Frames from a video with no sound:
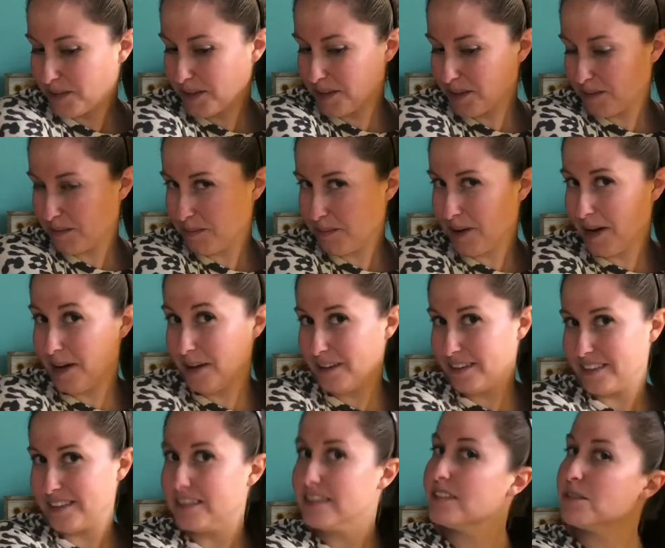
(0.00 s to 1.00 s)
But
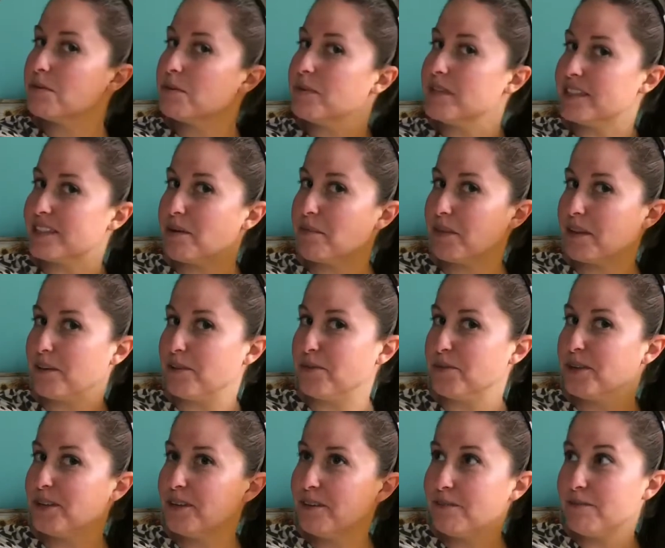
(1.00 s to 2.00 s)
this would be something
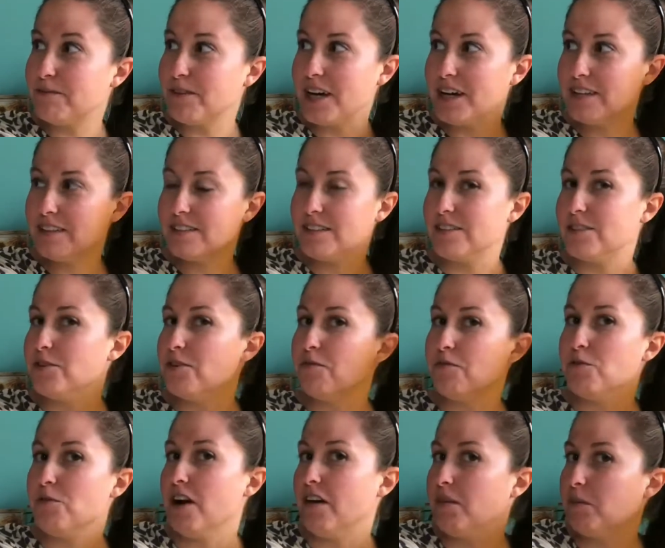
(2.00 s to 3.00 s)
real fun to do if you
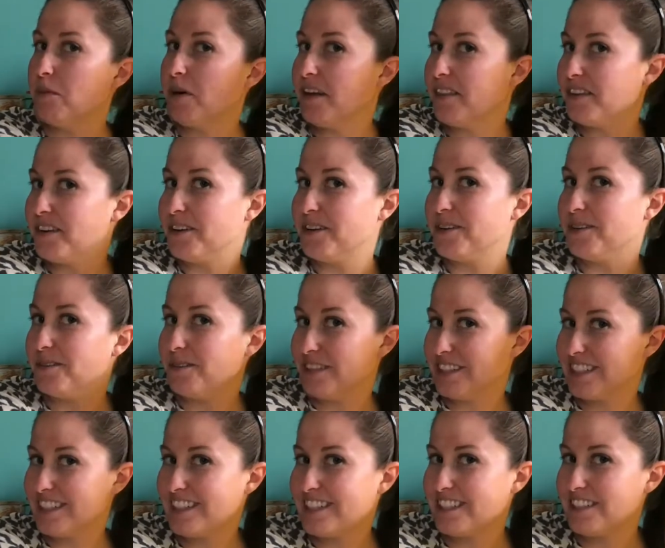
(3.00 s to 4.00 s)
have a brother or a
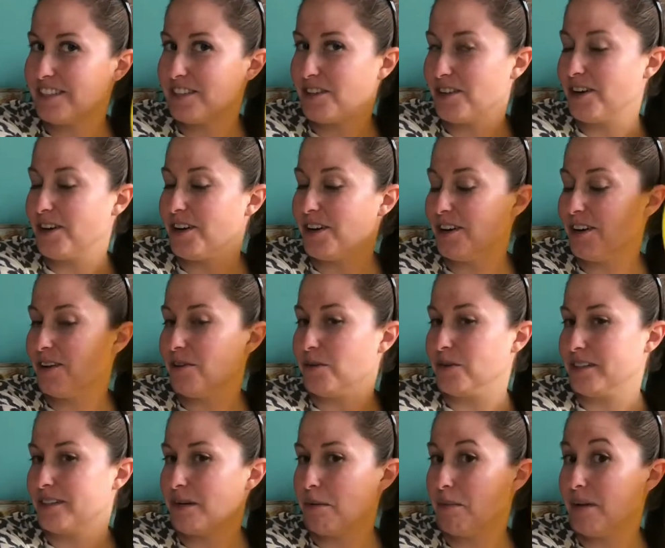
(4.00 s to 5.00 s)
sister or
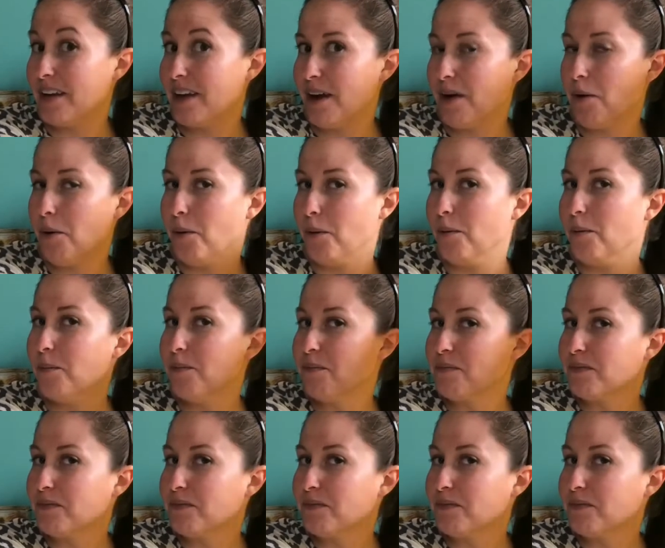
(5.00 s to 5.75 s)
somebody at home.